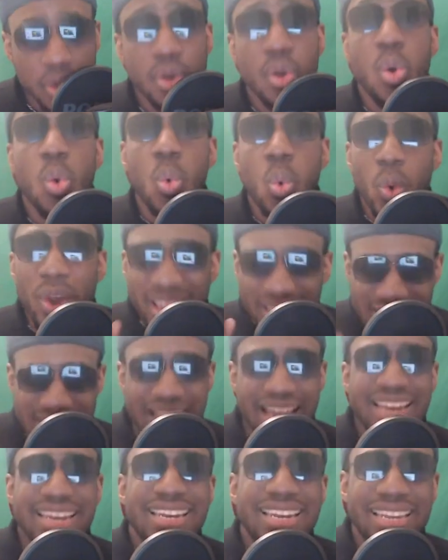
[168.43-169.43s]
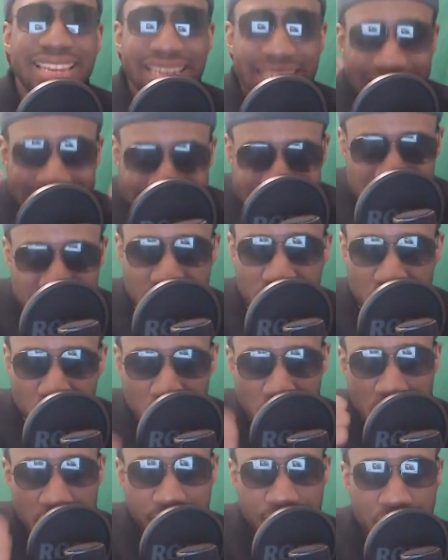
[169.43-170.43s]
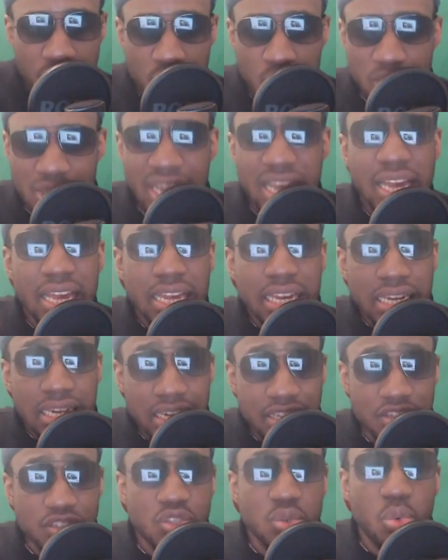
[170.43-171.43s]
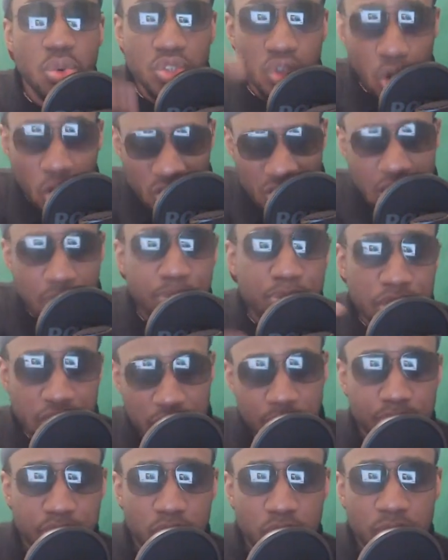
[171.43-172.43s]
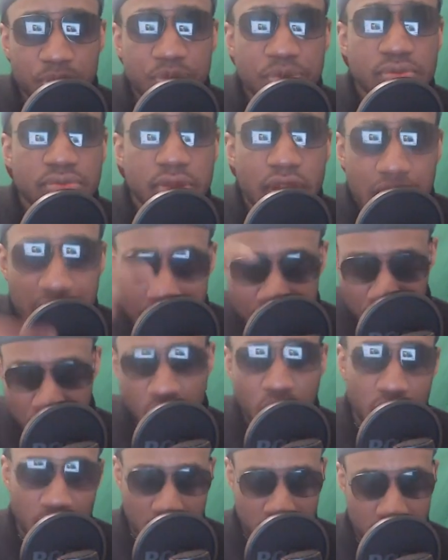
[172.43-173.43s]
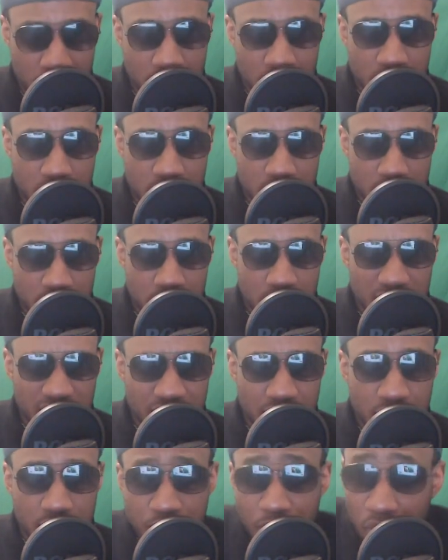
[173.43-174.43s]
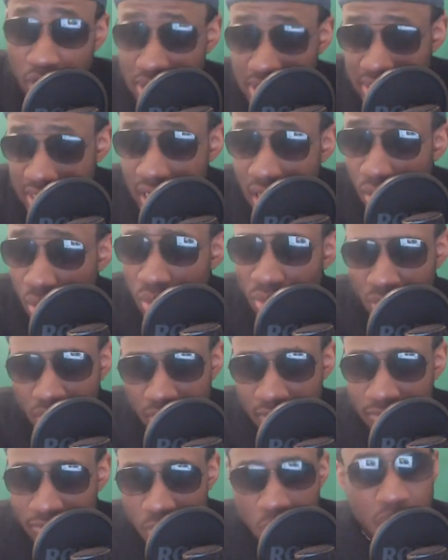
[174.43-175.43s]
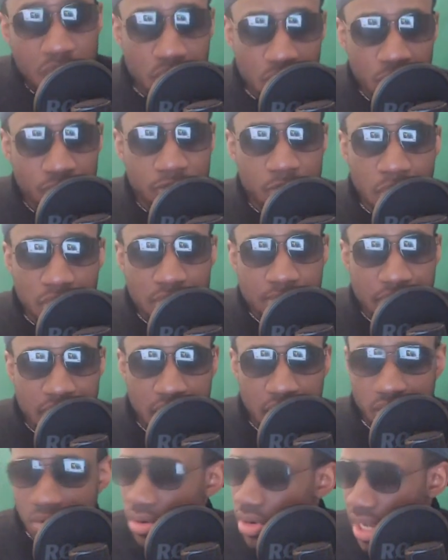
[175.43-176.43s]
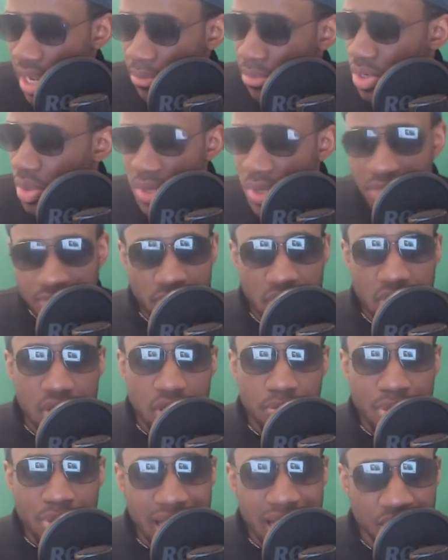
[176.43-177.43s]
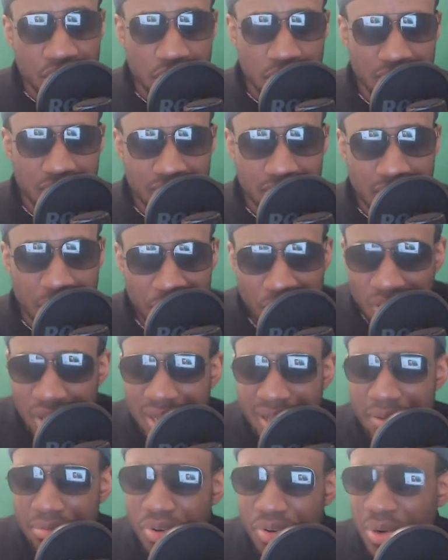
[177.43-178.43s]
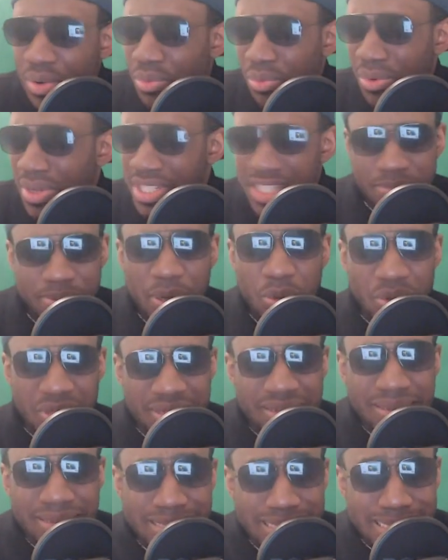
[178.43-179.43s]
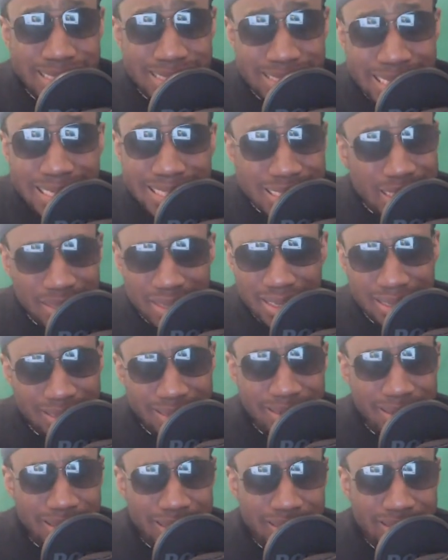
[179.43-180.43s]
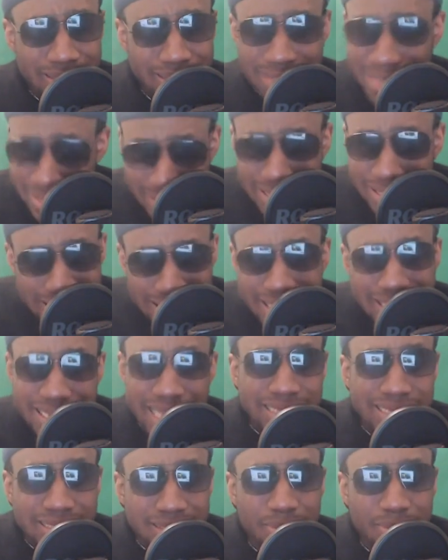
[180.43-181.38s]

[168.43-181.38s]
Wait and listen to reviews, listen to what other people have done. Because now, from what, I, from what I'm hearing, okay, I'm going to wait for a patch. I'm not, I'm going to spend what, 60, because I think this thing like sixty